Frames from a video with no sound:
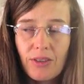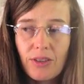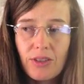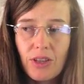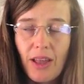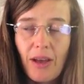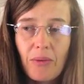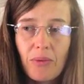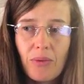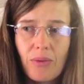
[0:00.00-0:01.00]
So
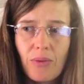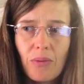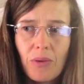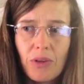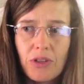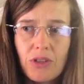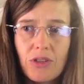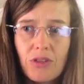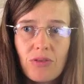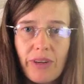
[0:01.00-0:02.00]
that
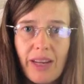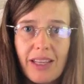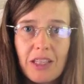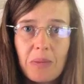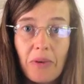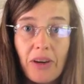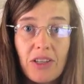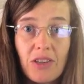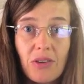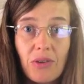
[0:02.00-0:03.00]
was really
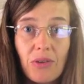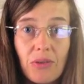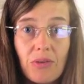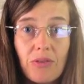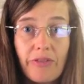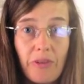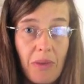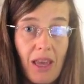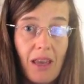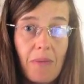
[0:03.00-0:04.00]
inspirational for
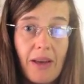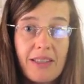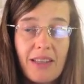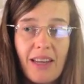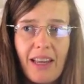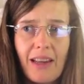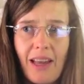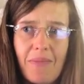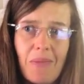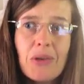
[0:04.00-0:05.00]
me personally, and
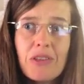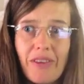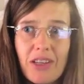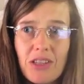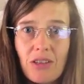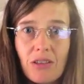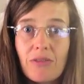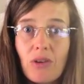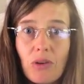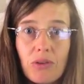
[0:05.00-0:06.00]
motivational,
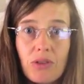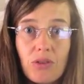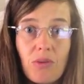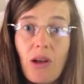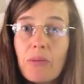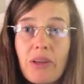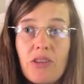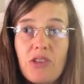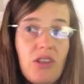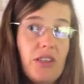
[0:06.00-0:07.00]
of course, as well,
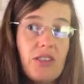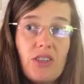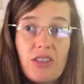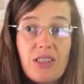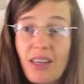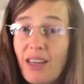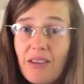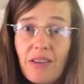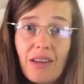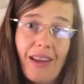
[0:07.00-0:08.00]
because she's just
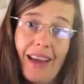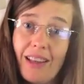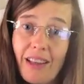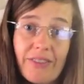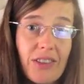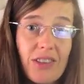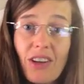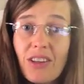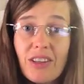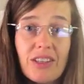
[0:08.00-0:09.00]
here, and life goes
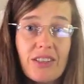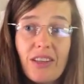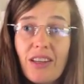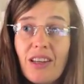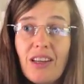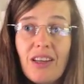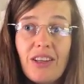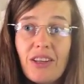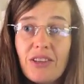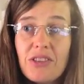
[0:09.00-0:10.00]
on,
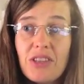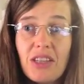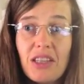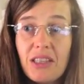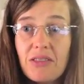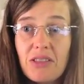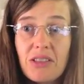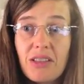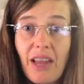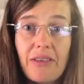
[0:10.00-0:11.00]
and she
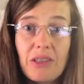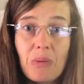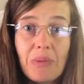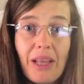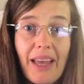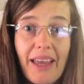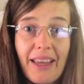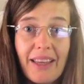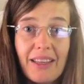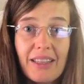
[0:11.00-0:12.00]
just carries on
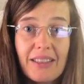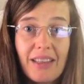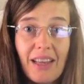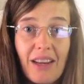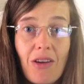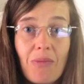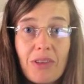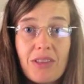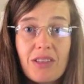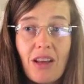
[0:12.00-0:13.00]
playing and getting on
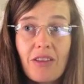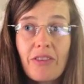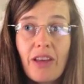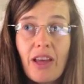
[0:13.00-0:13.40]
with stuff.